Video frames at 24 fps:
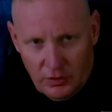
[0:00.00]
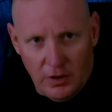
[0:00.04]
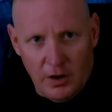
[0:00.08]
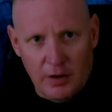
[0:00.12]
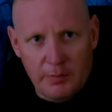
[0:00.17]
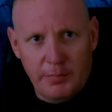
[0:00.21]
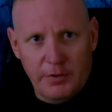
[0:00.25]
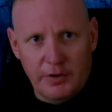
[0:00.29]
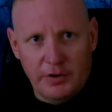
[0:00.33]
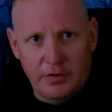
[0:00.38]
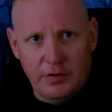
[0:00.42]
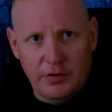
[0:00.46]
her
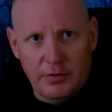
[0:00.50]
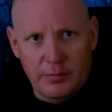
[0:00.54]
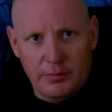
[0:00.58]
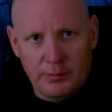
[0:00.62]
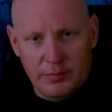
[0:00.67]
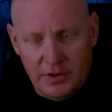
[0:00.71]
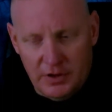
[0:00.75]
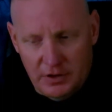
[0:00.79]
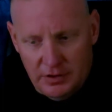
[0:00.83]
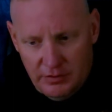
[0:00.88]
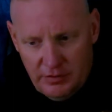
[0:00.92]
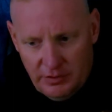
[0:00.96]
up
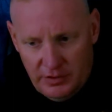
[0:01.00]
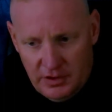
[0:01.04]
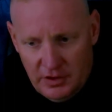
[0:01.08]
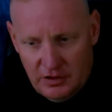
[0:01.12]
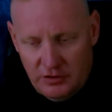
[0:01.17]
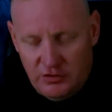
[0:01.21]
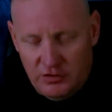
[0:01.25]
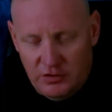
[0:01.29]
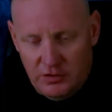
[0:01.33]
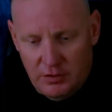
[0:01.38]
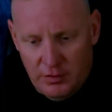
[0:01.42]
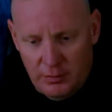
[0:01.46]
into the
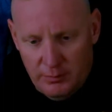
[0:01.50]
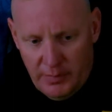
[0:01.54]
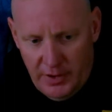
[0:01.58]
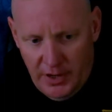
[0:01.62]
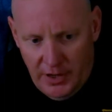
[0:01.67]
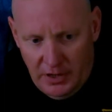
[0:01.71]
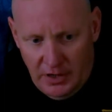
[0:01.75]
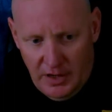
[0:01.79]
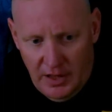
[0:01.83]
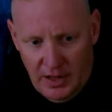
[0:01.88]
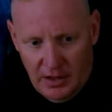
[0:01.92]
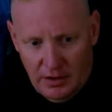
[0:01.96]
kitchen of the
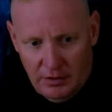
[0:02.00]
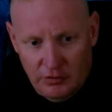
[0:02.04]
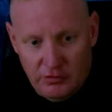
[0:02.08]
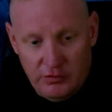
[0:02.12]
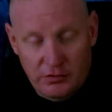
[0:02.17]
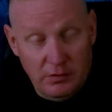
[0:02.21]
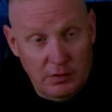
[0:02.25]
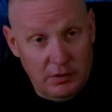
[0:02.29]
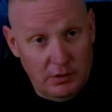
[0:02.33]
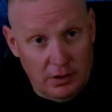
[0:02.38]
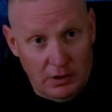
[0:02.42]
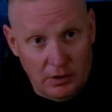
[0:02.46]
main
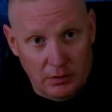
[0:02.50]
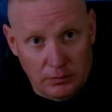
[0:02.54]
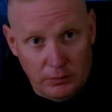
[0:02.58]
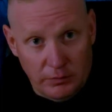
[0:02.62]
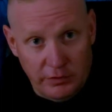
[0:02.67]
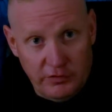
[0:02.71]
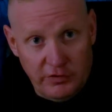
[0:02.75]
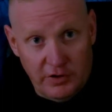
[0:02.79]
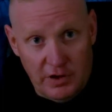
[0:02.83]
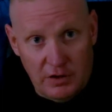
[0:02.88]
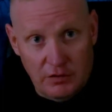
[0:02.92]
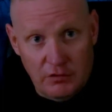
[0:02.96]
house along
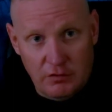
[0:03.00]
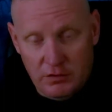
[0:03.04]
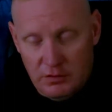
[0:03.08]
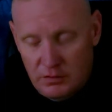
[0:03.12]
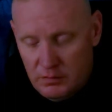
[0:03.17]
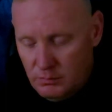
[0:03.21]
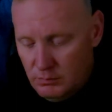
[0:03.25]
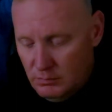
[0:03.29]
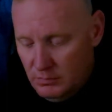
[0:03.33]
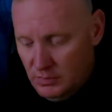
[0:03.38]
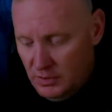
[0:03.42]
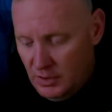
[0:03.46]
with
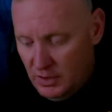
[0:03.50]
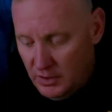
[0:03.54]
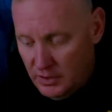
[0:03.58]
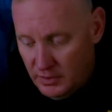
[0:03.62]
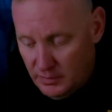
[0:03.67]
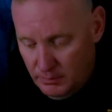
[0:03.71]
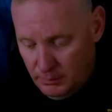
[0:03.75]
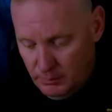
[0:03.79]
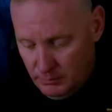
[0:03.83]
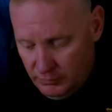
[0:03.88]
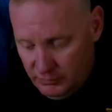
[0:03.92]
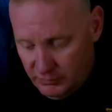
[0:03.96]

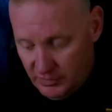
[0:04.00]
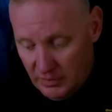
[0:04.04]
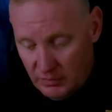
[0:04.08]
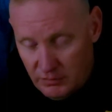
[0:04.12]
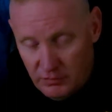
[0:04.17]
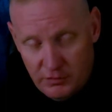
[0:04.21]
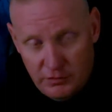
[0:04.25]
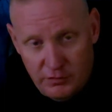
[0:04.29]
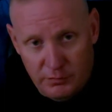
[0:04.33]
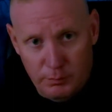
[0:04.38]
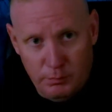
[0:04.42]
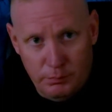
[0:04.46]

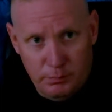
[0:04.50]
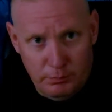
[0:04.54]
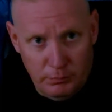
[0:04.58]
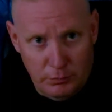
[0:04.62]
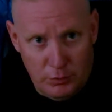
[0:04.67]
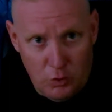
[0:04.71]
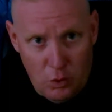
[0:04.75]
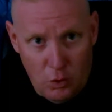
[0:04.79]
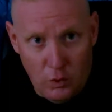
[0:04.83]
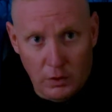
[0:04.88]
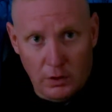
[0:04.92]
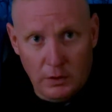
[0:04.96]
Sandra's
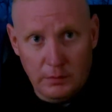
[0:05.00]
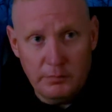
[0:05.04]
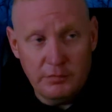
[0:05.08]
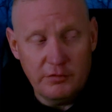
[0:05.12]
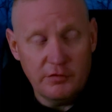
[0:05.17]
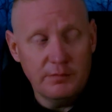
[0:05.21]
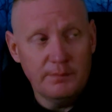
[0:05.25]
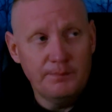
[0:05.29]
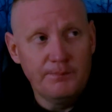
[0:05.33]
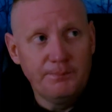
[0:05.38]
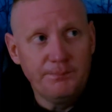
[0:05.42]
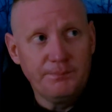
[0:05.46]

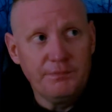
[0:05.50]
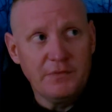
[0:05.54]
corpse,